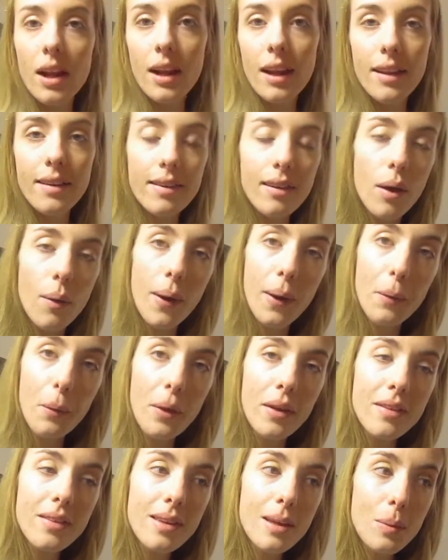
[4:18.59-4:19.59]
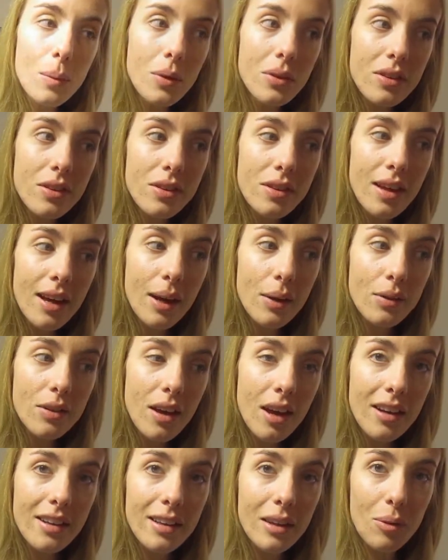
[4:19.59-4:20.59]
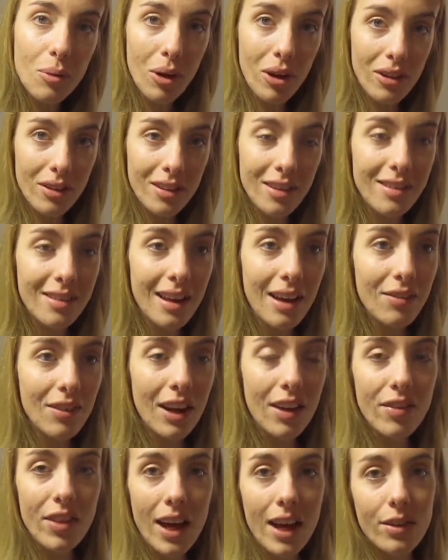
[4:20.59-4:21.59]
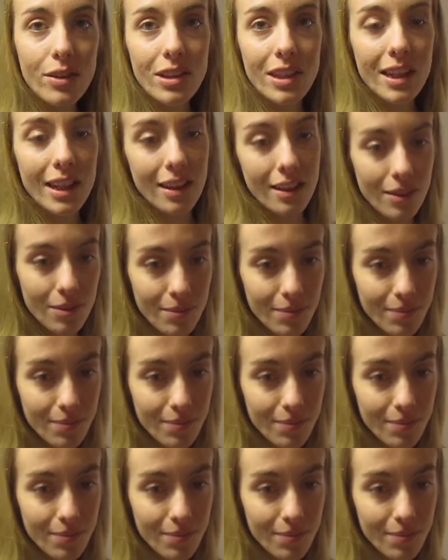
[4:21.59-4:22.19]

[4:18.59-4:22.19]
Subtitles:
let's go out and see what's outside in the world because I haven't left the house today.